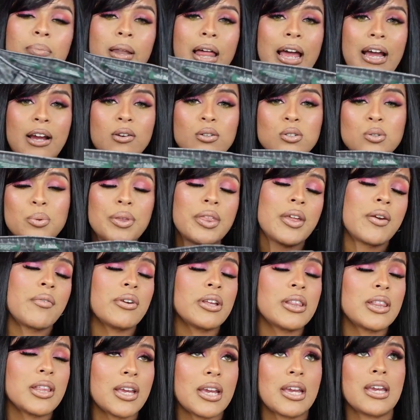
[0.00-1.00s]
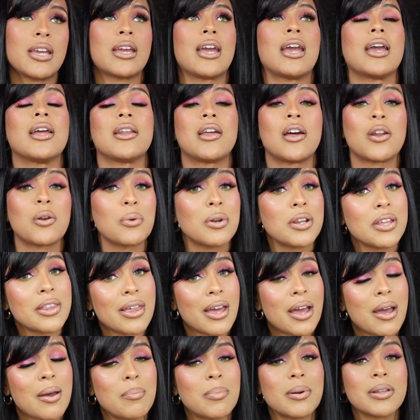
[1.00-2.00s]
black goes with everything and not only
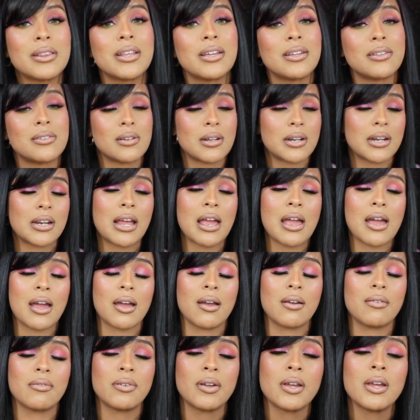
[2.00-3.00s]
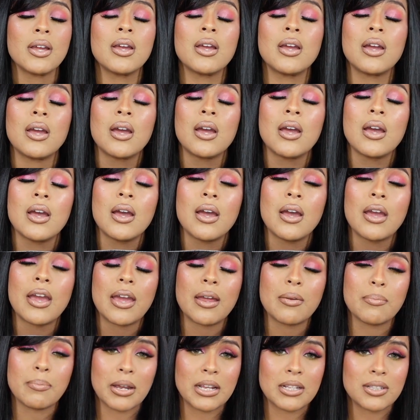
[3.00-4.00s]
that but they didn't have
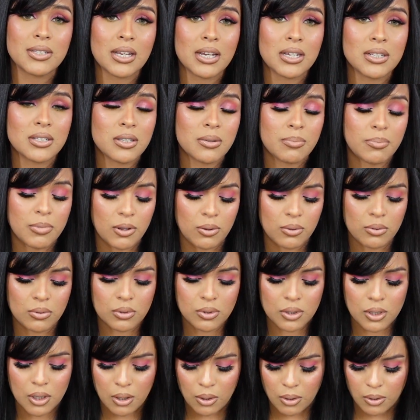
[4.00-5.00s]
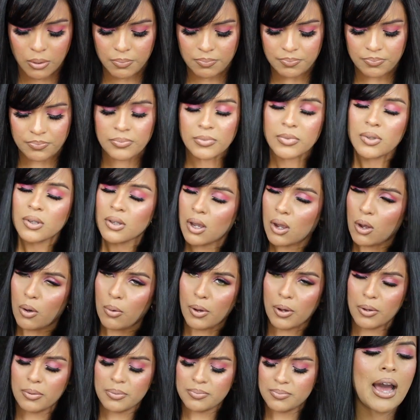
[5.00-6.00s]
and my size in blue. So, oh
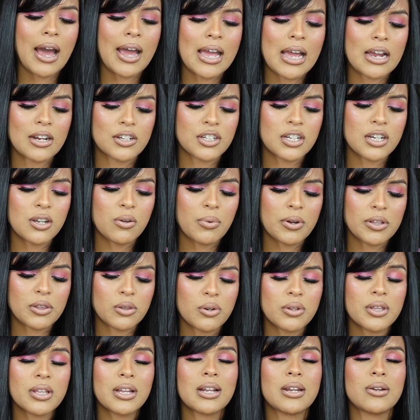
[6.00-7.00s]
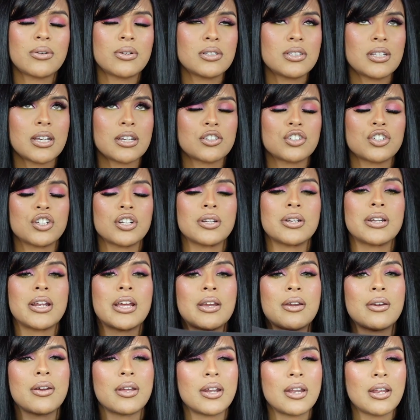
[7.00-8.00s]
well. I actually went through the clearance section and I
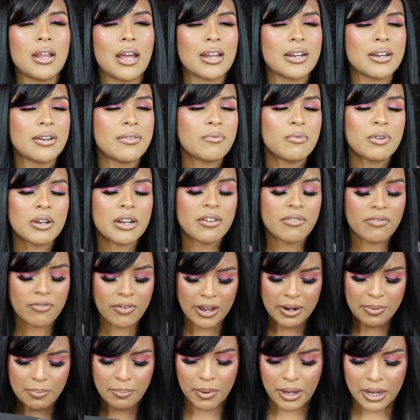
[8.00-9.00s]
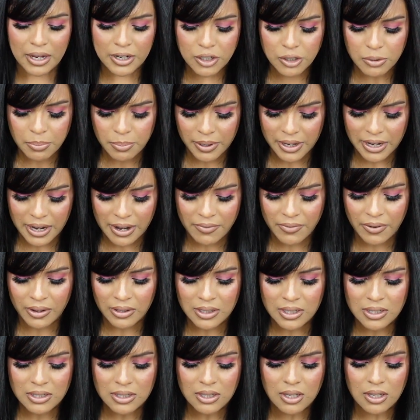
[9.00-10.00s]
couldn't, I didn't really find much, but I
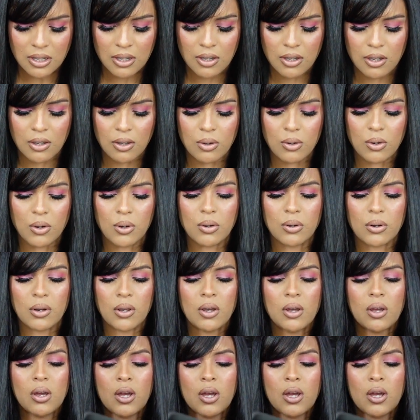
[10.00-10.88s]
found this cute